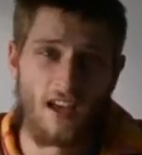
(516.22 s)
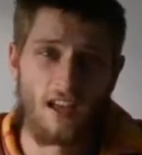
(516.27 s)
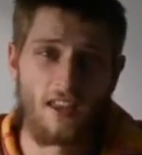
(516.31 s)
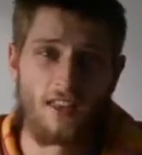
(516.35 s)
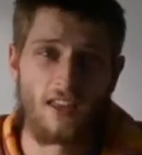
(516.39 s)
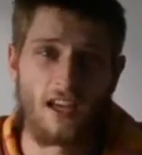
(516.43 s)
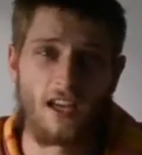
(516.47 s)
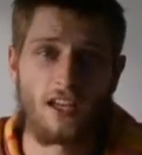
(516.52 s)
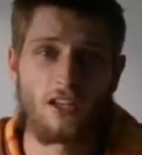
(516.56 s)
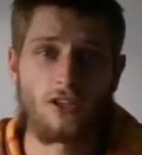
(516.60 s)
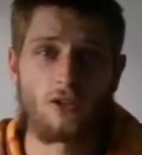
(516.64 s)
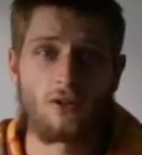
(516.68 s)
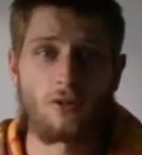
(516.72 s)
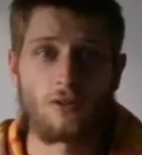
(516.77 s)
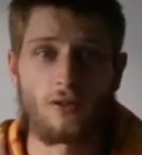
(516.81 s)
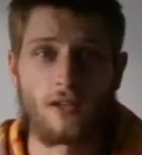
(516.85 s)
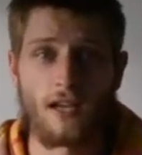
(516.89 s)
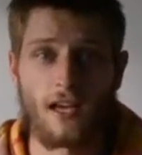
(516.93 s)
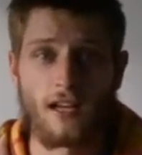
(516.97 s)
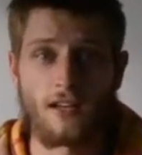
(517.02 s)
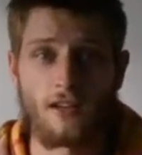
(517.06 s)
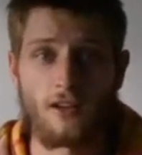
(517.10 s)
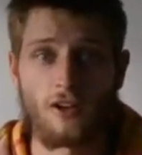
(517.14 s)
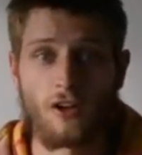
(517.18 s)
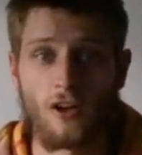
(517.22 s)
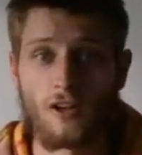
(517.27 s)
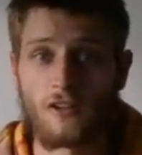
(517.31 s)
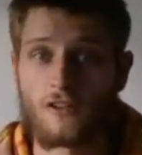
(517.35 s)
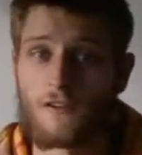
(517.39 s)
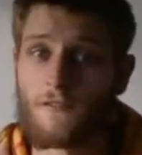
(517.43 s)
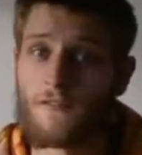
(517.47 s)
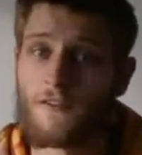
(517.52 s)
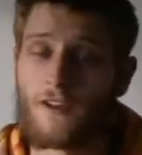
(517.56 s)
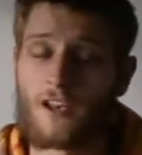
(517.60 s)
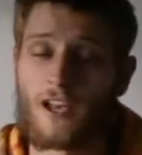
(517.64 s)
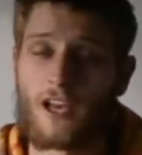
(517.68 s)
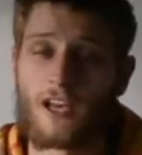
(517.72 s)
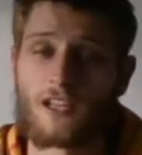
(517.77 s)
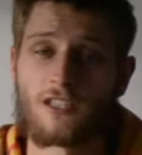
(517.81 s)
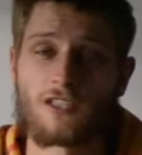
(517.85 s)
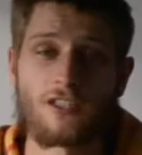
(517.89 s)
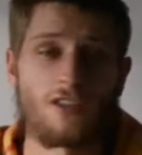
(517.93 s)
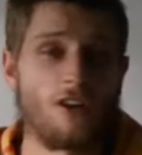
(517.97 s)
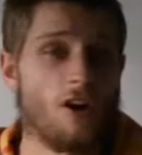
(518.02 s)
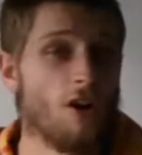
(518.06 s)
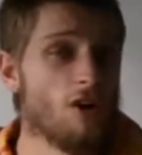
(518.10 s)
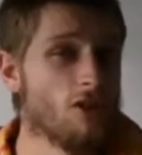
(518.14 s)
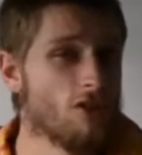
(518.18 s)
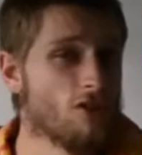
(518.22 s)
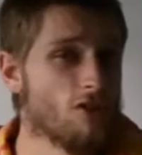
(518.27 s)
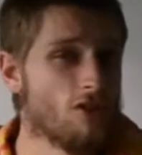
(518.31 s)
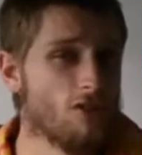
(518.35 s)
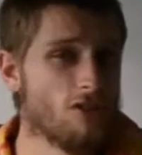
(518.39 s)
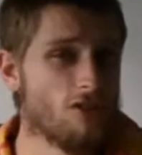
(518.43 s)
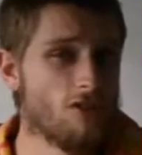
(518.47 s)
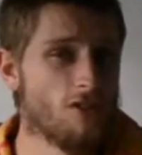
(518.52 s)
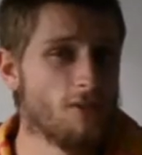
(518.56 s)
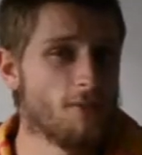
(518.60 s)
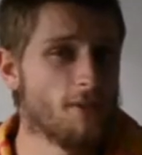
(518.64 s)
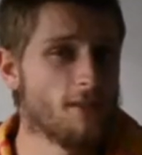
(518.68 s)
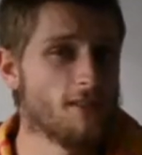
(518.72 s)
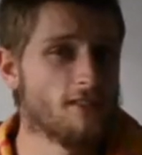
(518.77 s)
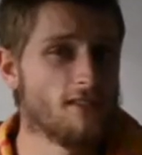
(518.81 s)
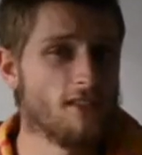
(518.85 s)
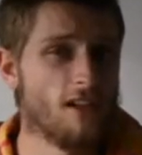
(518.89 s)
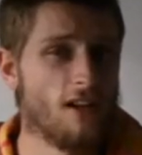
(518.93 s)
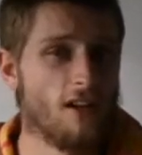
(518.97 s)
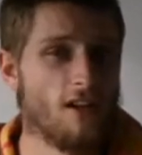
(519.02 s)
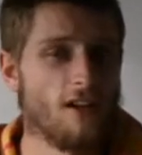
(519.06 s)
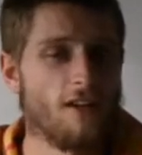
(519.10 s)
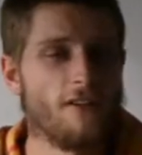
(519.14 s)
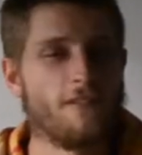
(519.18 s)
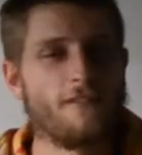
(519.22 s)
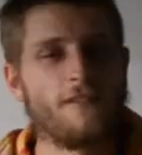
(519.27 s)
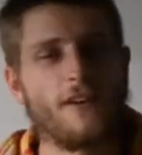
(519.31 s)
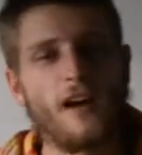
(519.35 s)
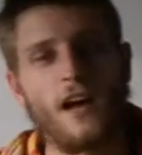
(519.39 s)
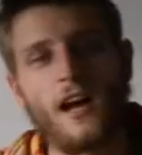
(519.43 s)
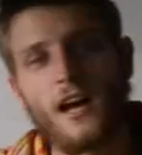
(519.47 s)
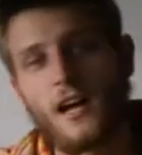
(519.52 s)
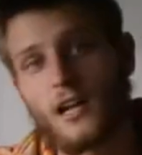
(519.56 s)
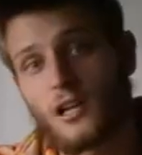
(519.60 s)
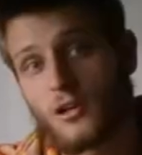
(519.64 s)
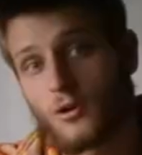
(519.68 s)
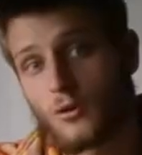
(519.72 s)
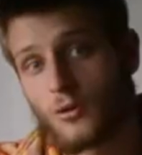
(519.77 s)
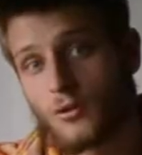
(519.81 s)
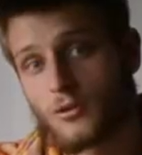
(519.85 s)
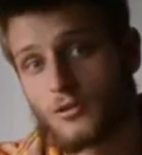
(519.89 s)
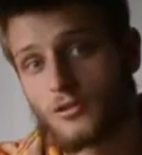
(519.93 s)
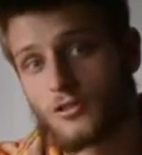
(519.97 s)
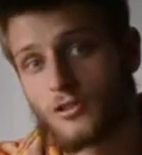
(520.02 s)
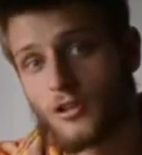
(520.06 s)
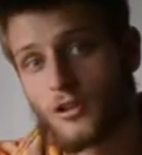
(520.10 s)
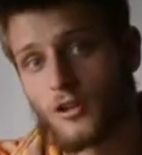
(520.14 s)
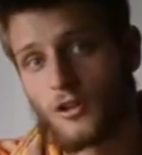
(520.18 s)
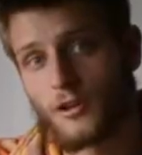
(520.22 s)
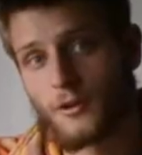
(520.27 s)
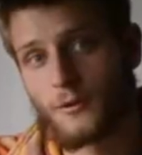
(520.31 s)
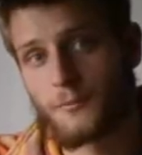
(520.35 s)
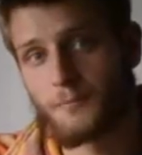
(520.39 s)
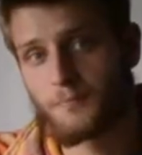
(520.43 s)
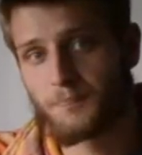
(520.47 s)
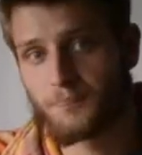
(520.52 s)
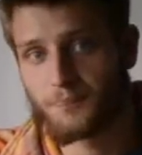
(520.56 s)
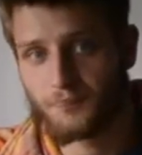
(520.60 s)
then you'll get a notification on YouTube itself and also